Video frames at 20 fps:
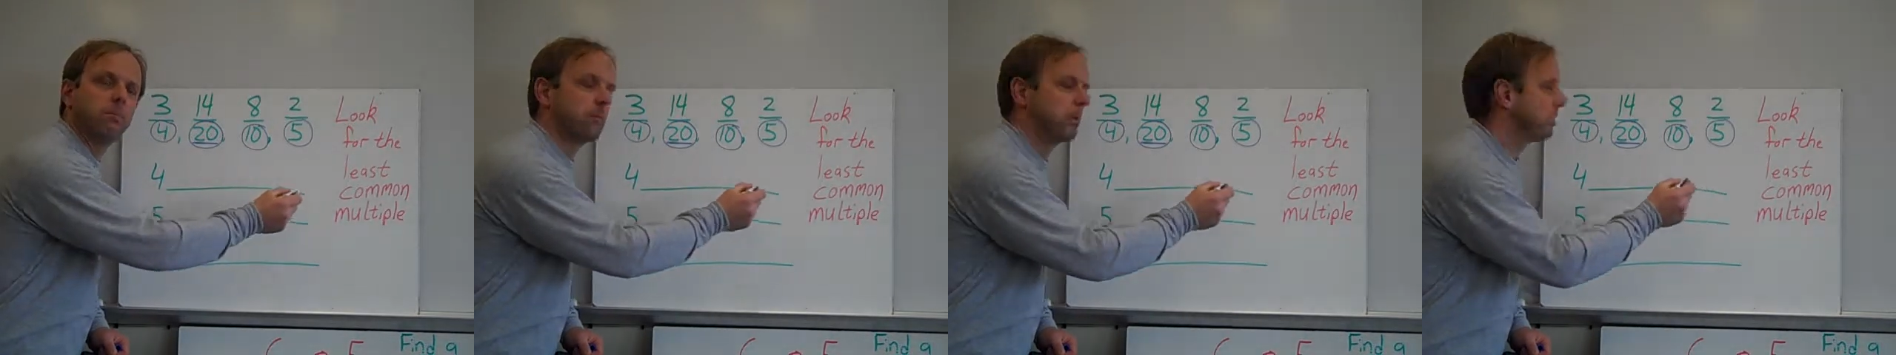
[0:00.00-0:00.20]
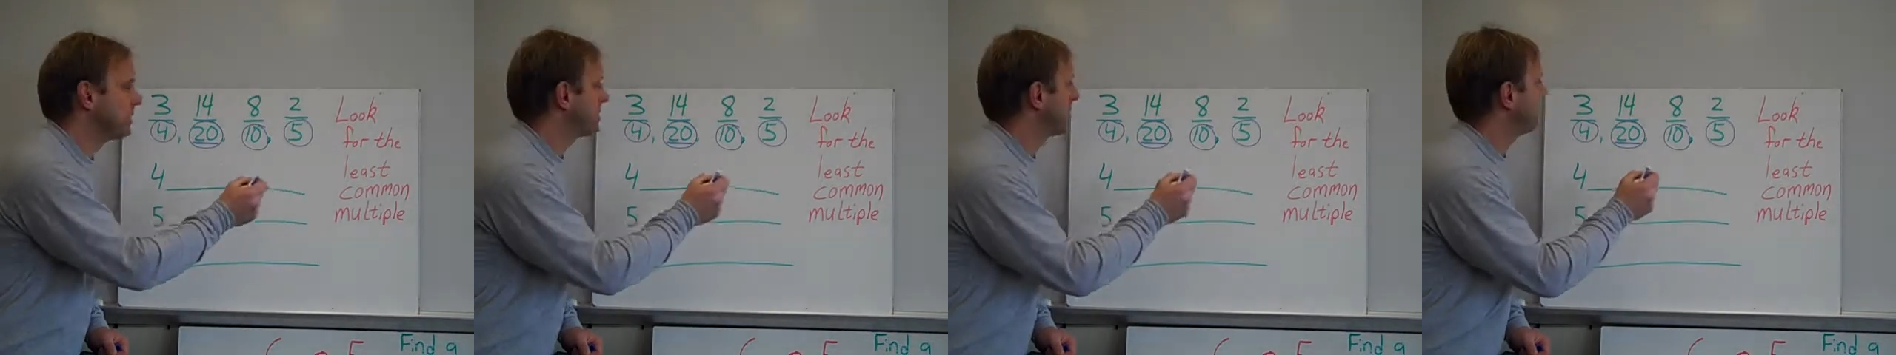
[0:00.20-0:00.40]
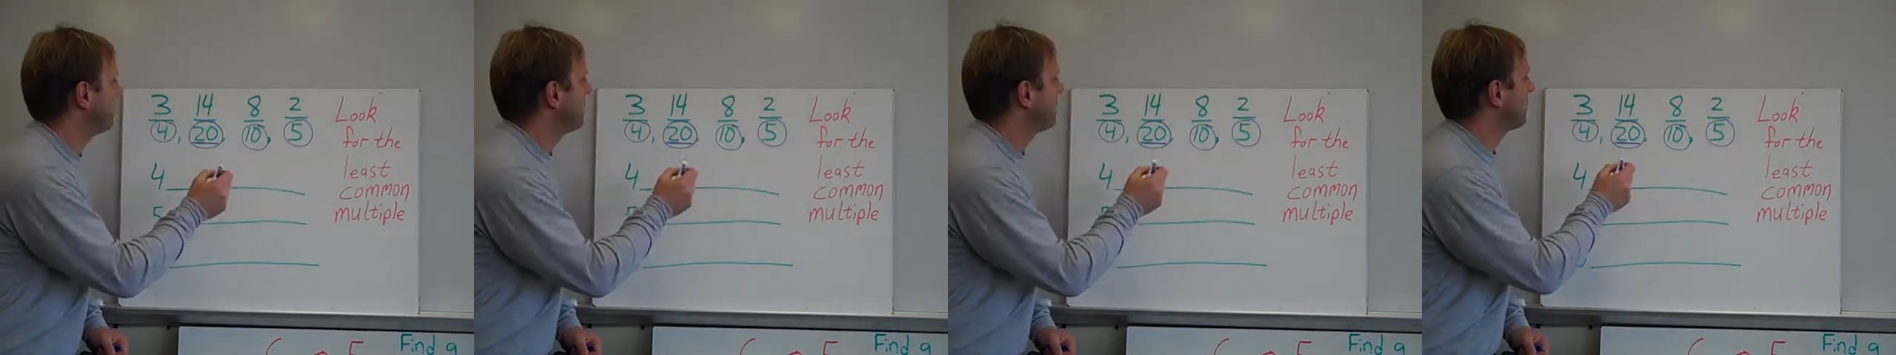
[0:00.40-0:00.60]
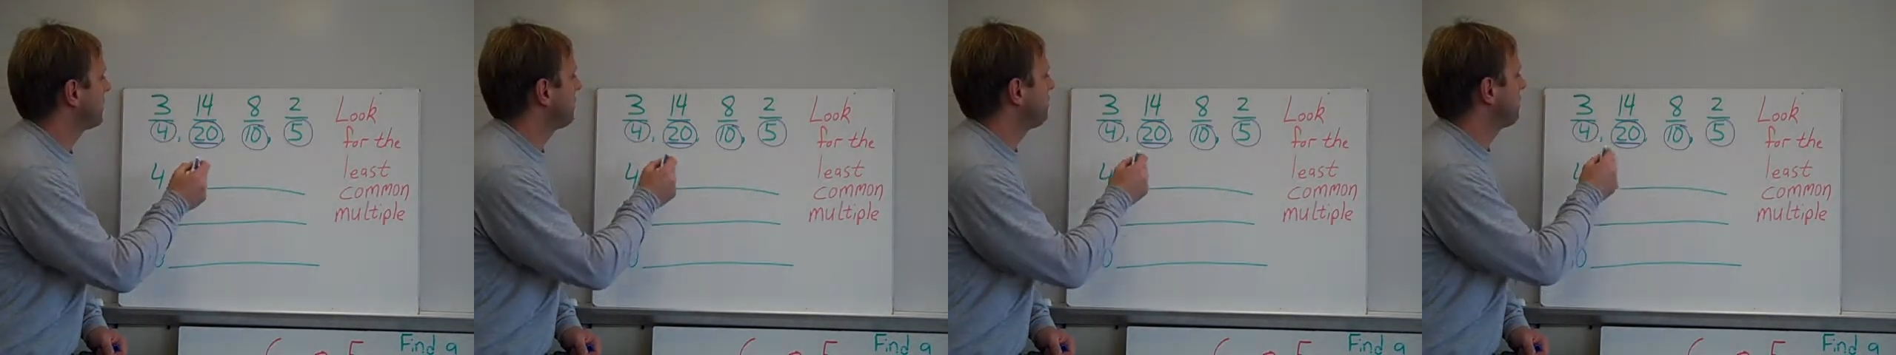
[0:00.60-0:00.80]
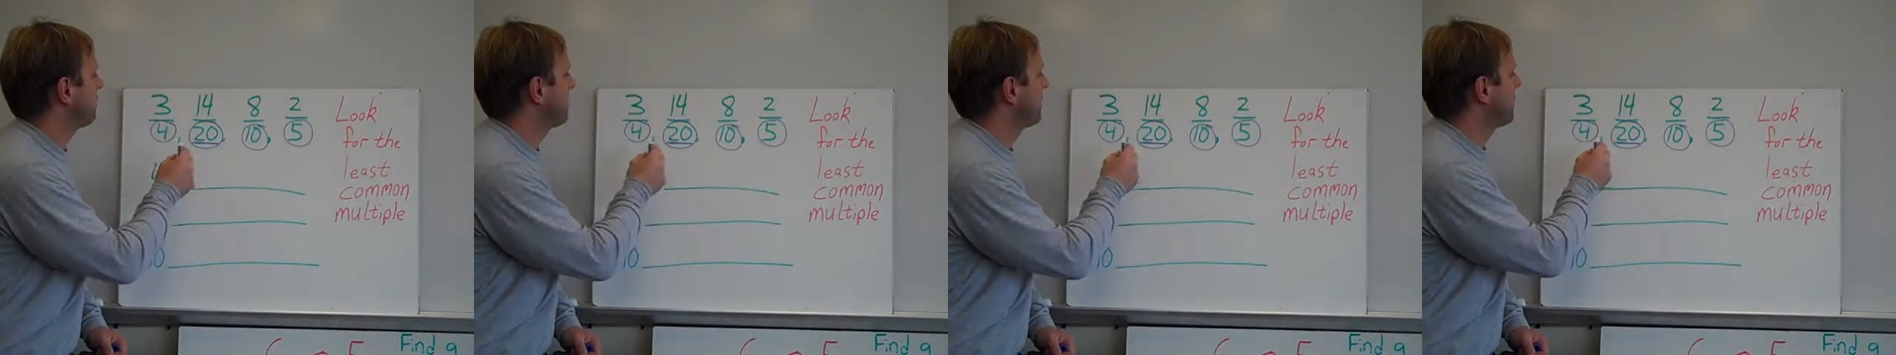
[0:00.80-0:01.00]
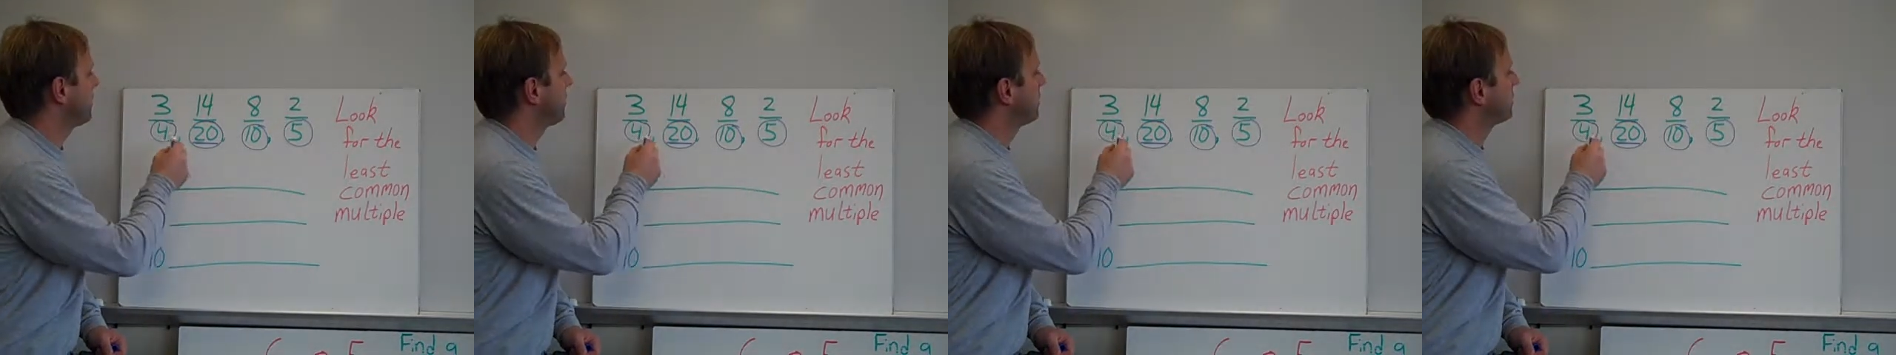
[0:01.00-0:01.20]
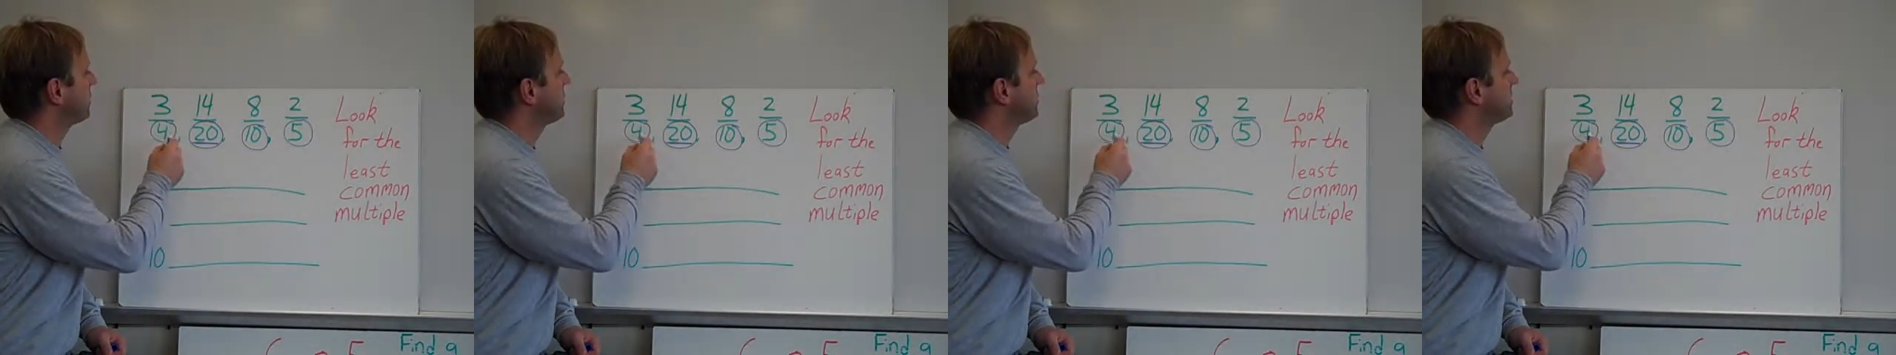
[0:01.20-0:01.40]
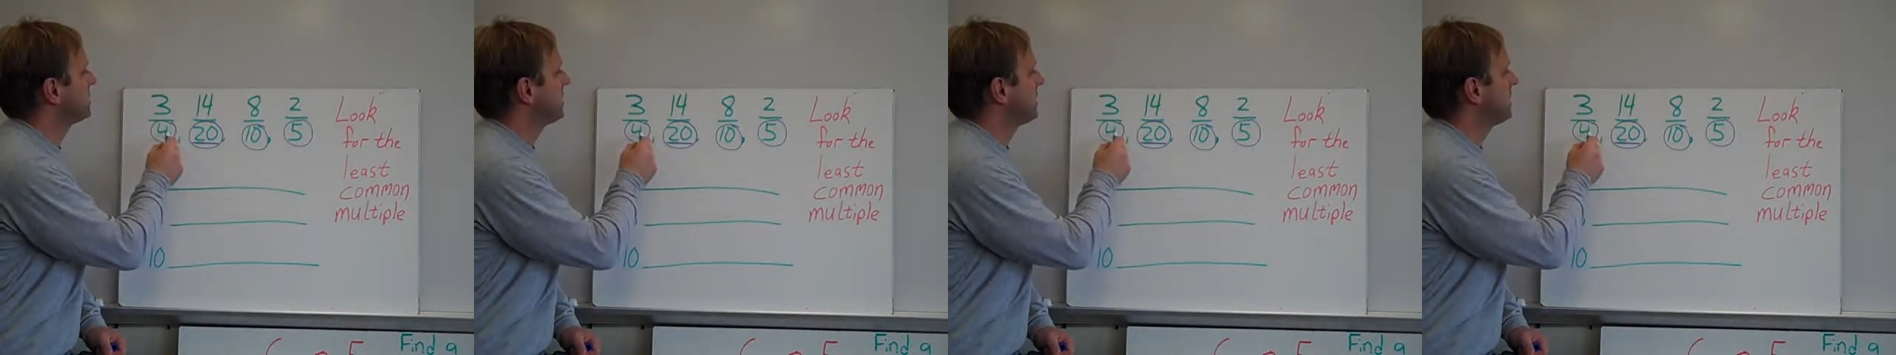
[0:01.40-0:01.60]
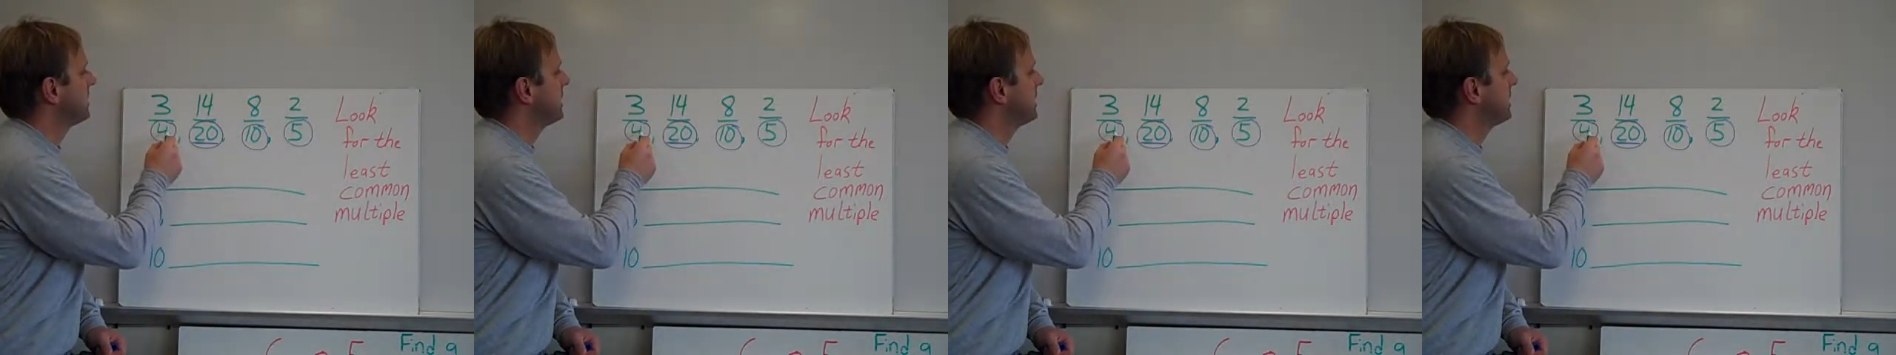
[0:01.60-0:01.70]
most of you can pretty quickly say,